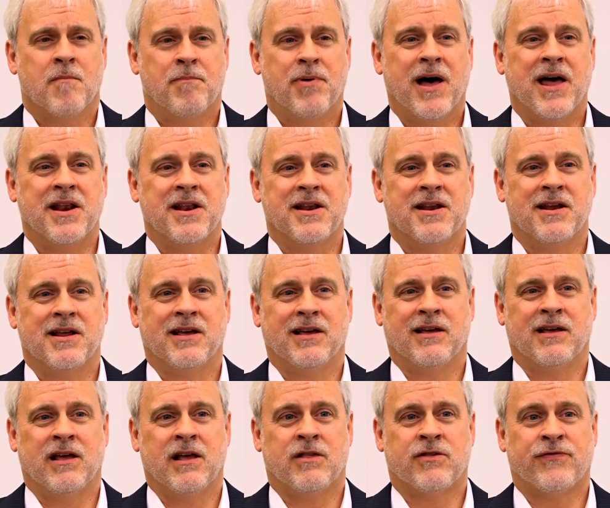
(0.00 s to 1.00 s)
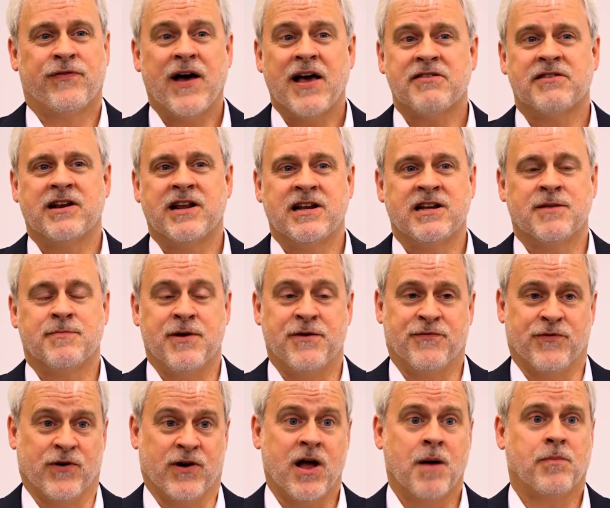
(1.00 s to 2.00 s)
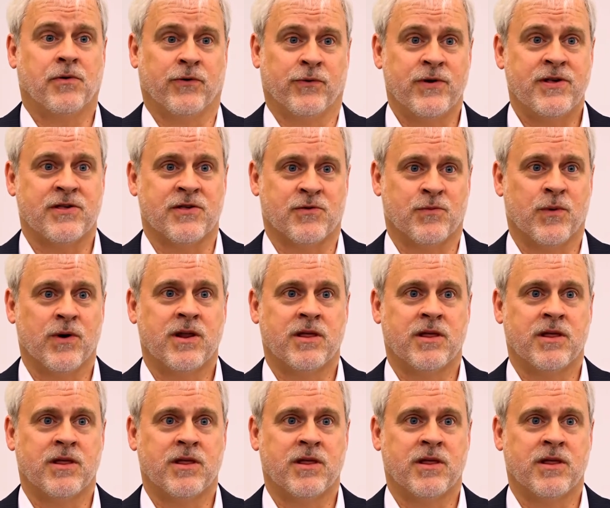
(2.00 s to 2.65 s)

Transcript: But it's fascinating to me for a couple of reasons.